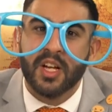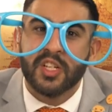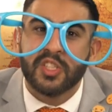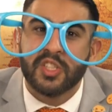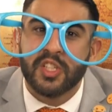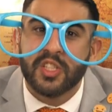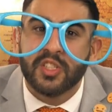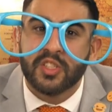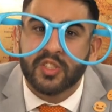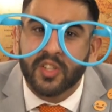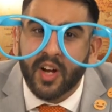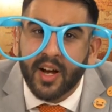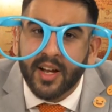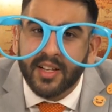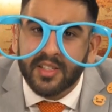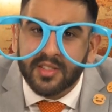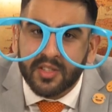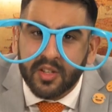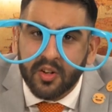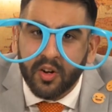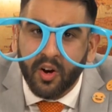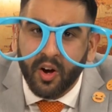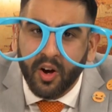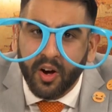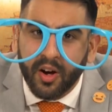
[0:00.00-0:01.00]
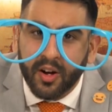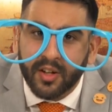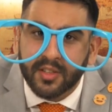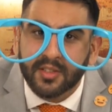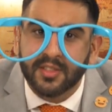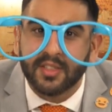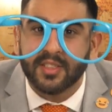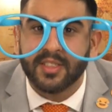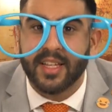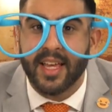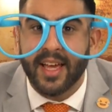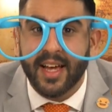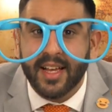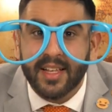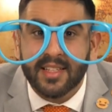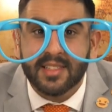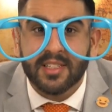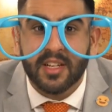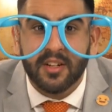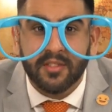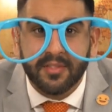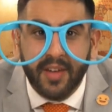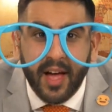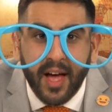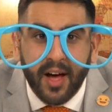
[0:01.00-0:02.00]
She tried so hard to get
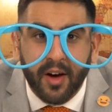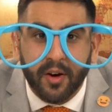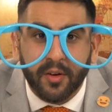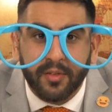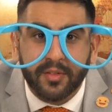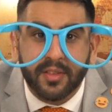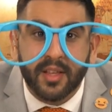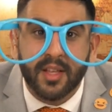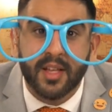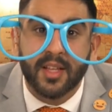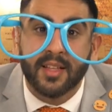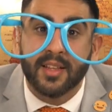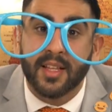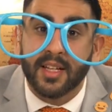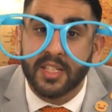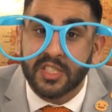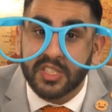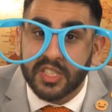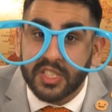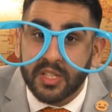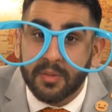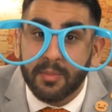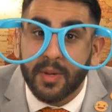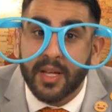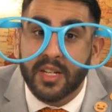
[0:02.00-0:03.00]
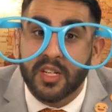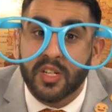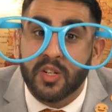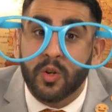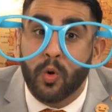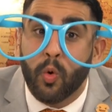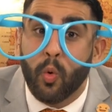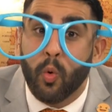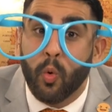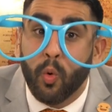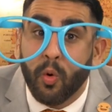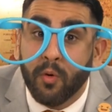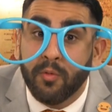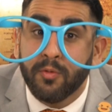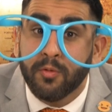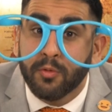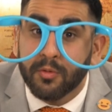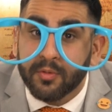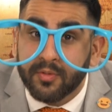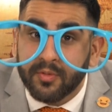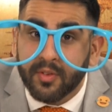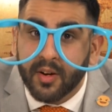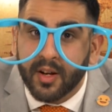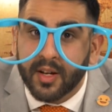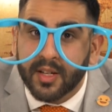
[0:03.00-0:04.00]
herself out that she made an awful
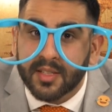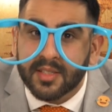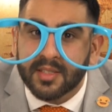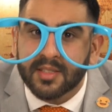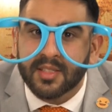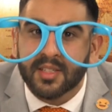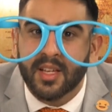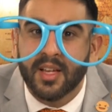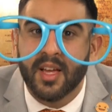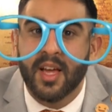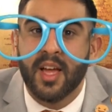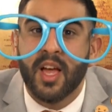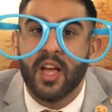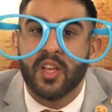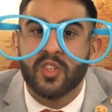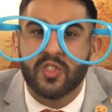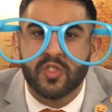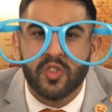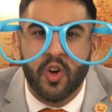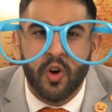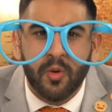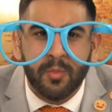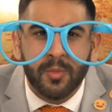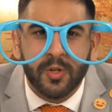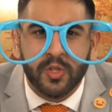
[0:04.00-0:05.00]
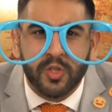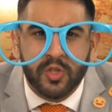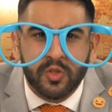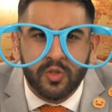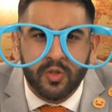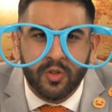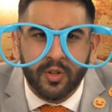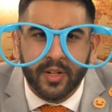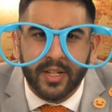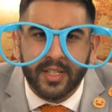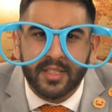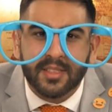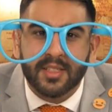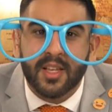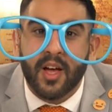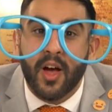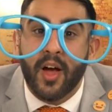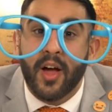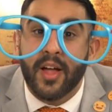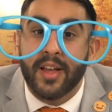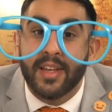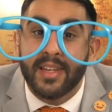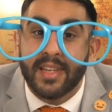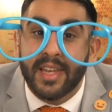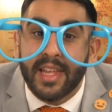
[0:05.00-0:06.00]
fuss, so much noise
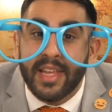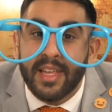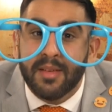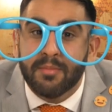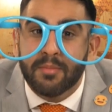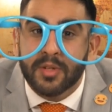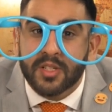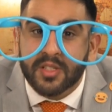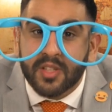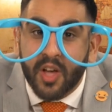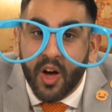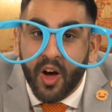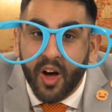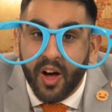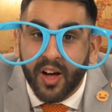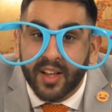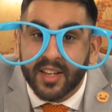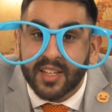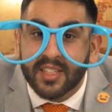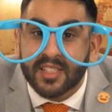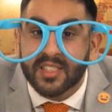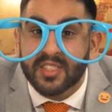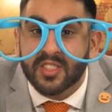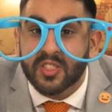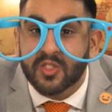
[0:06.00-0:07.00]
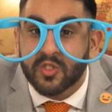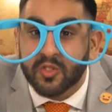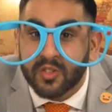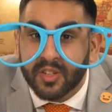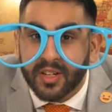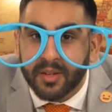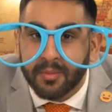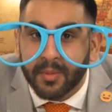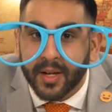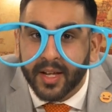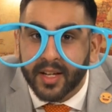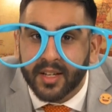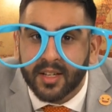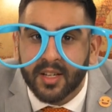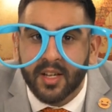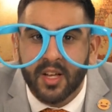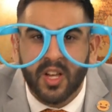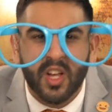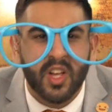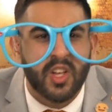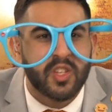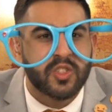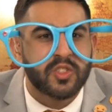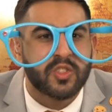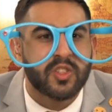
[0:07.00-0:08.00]
her neighbors heard her screaming,
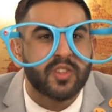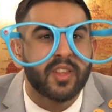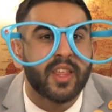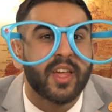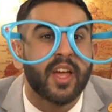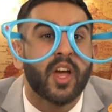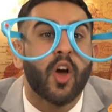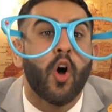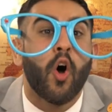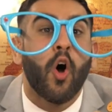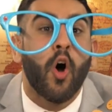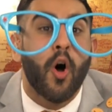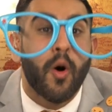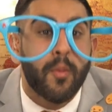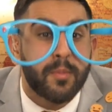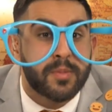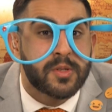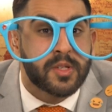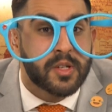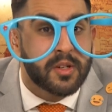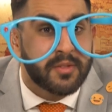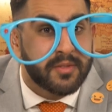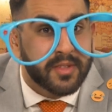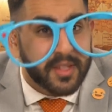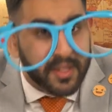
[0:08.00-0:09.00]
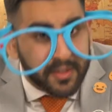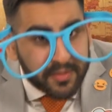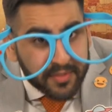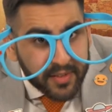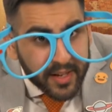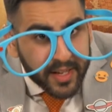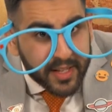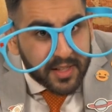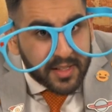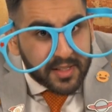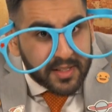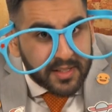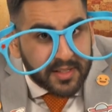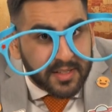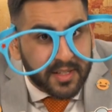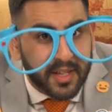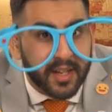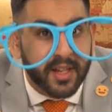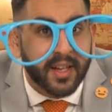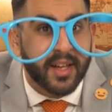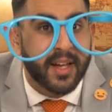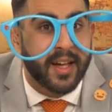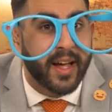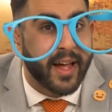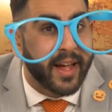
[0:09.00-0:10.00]
so they hopped over the fence
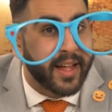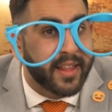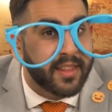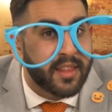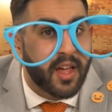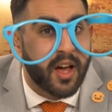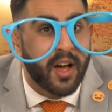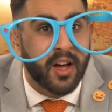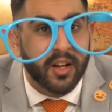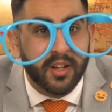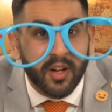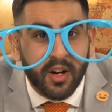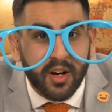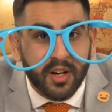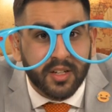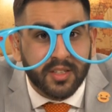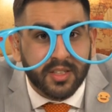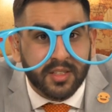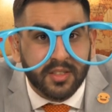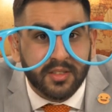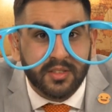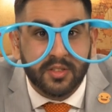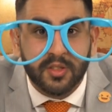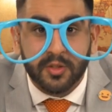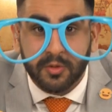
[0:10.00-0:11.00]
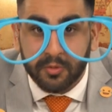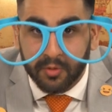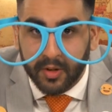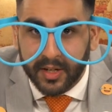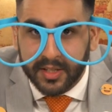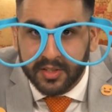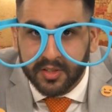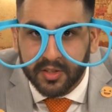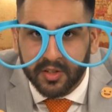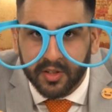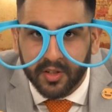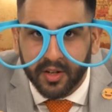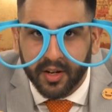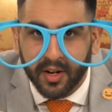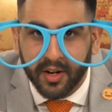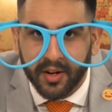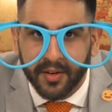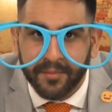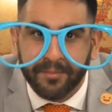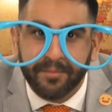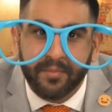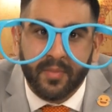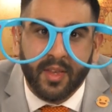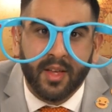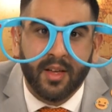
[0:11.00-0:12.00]
in her garden to rescue
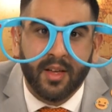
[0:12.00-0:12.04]
her.